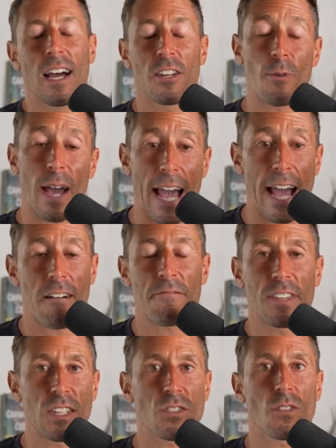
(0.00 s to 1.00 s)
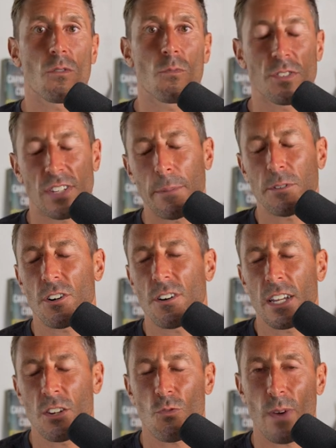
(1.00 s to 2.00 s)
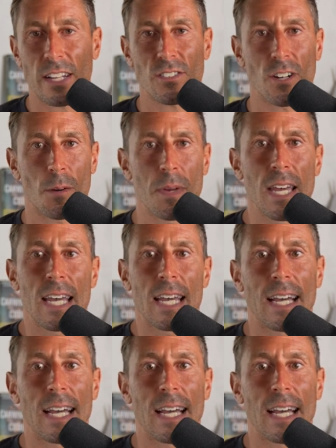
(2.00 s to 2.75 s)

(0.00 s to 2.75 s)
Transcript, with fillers: and you have this receptor in your rectum